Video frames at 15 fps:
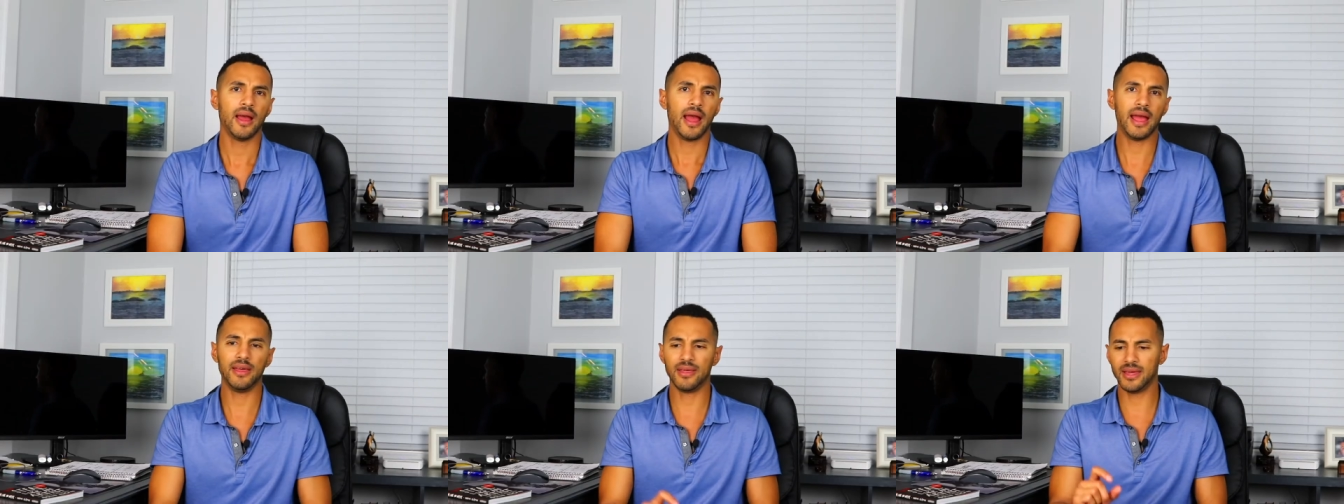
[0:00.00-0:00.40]

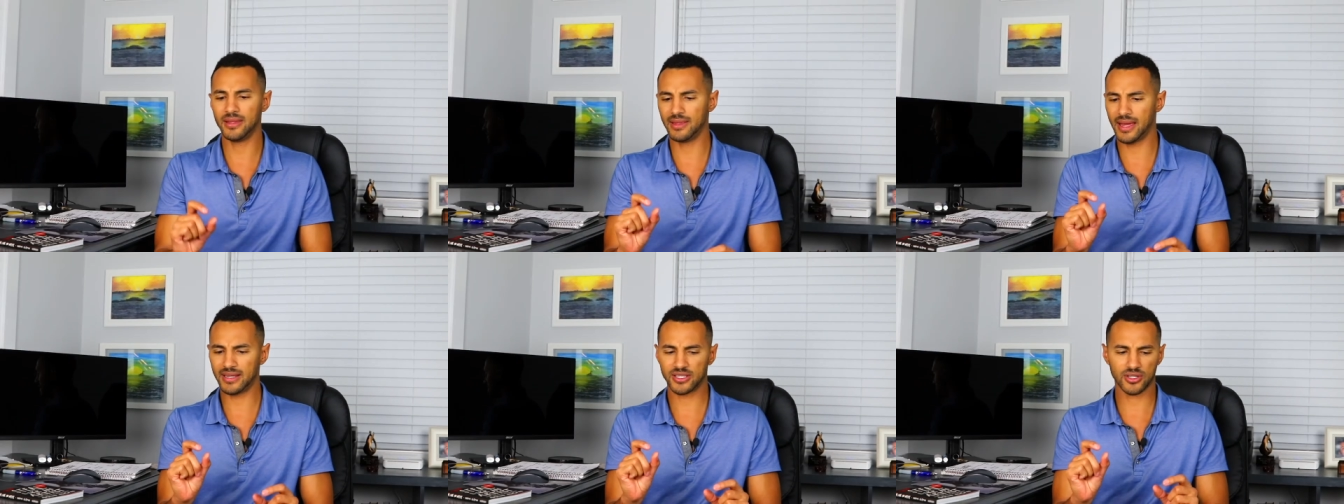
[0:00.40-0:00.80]
And then
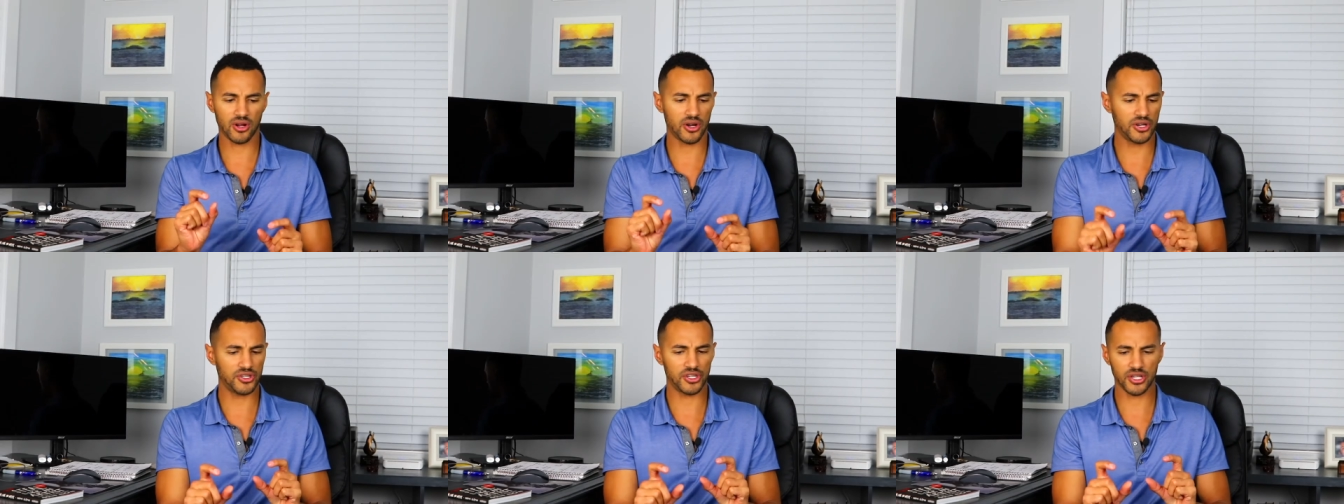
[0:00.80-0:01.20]
they
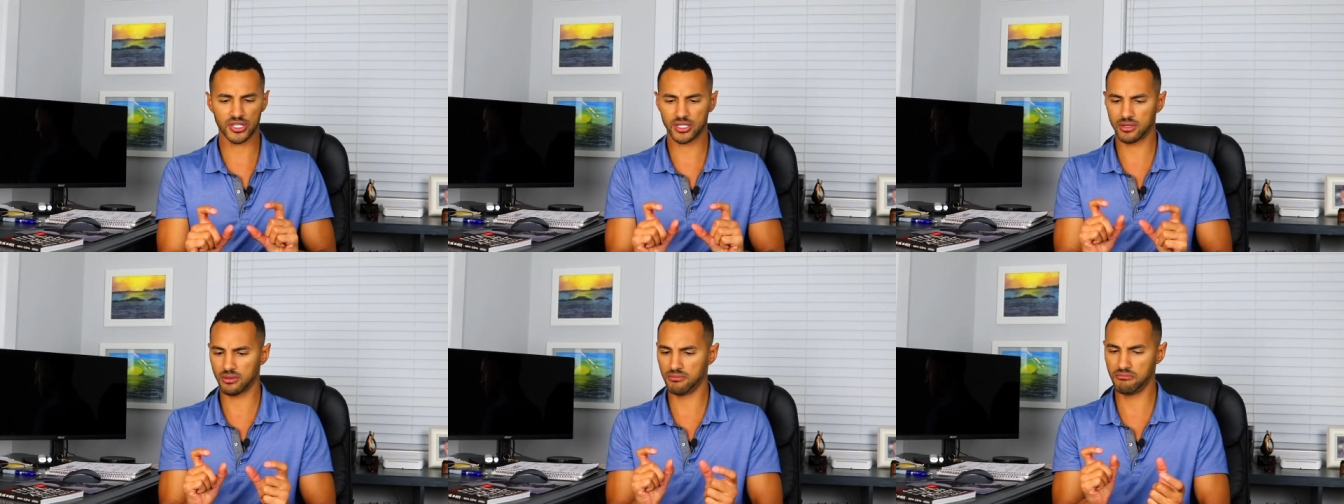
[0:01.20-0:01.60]
started
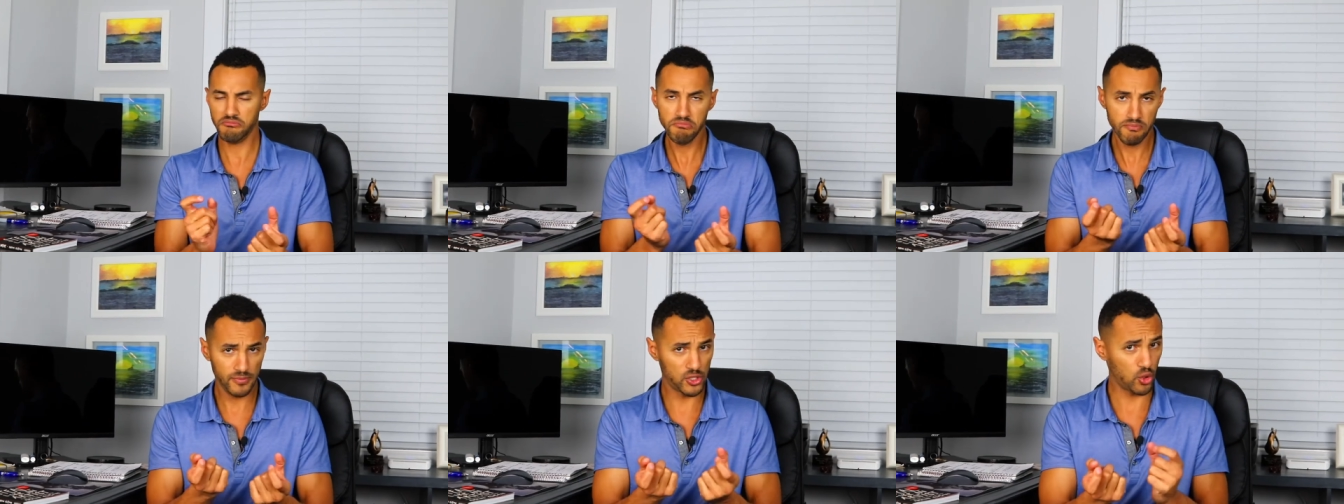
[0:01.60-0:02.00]
just
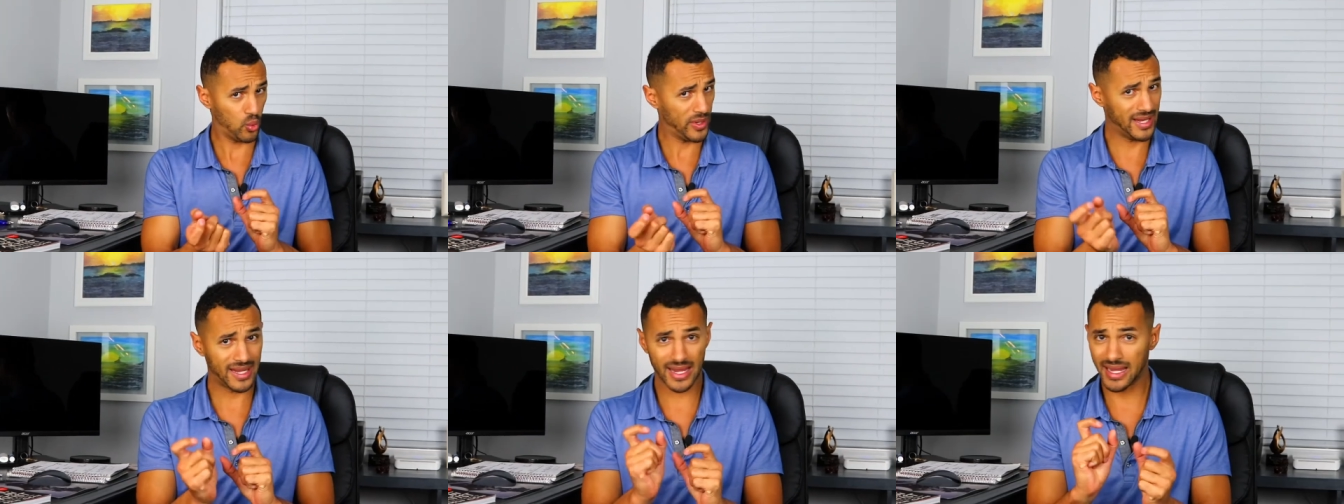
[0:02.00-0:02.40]

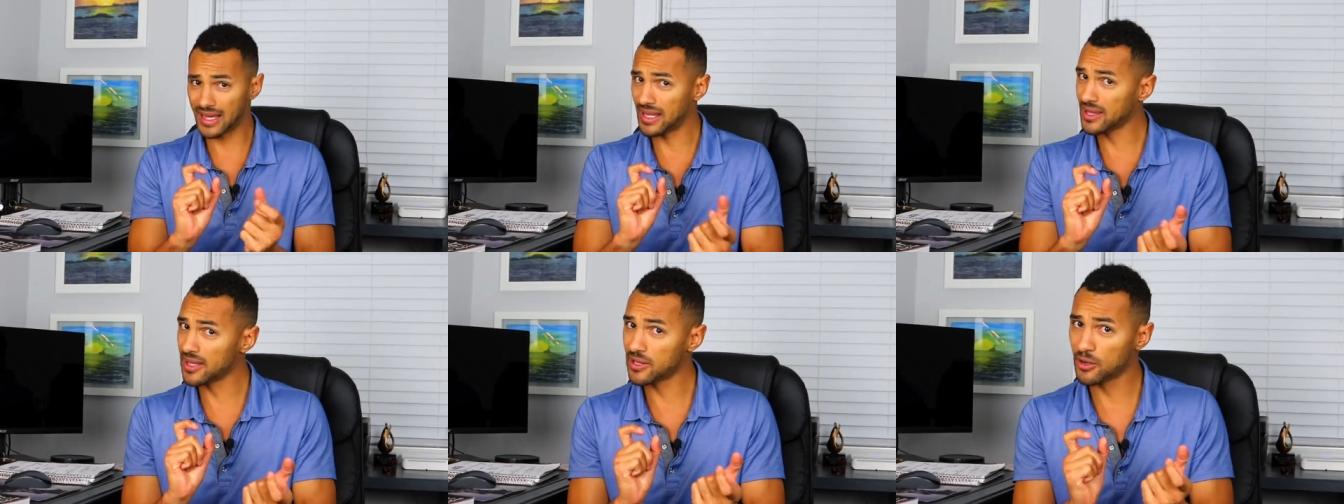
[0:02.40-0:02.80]
tweaking
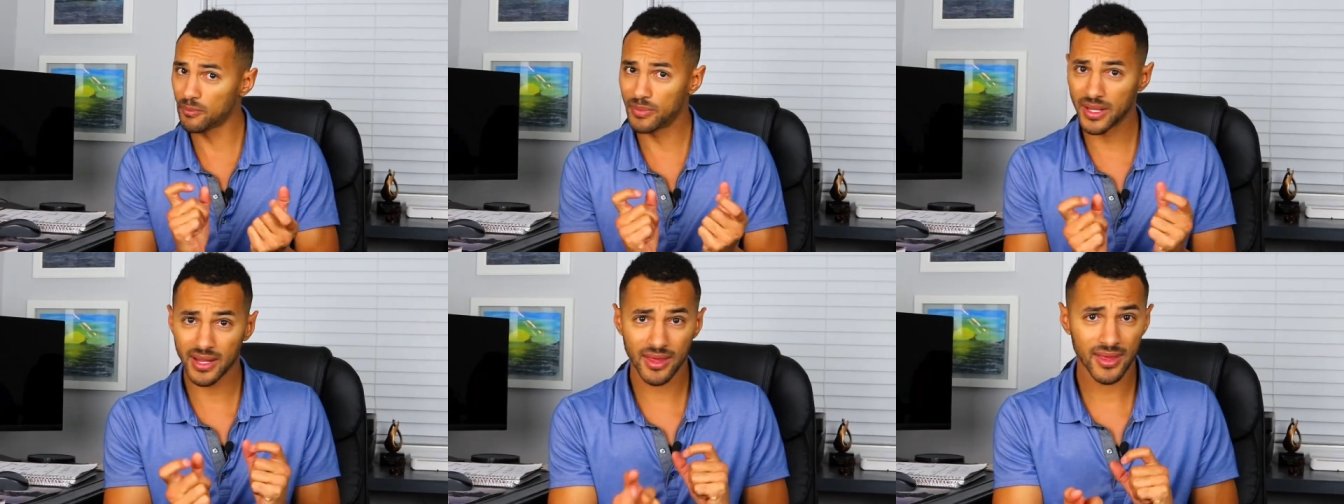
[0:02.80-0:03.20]
a little
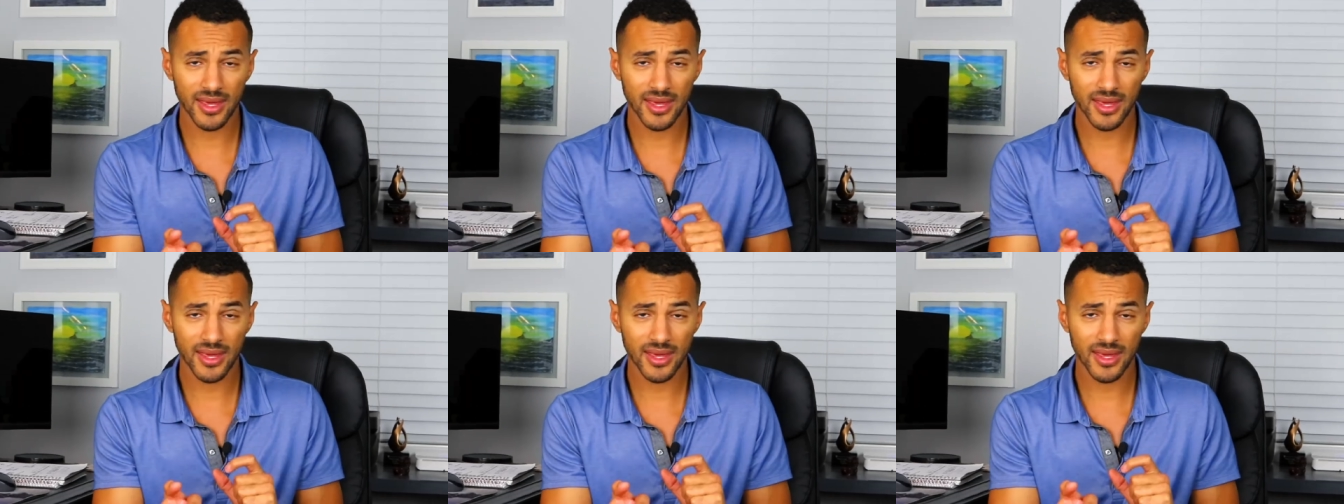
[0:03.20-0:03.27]
bit of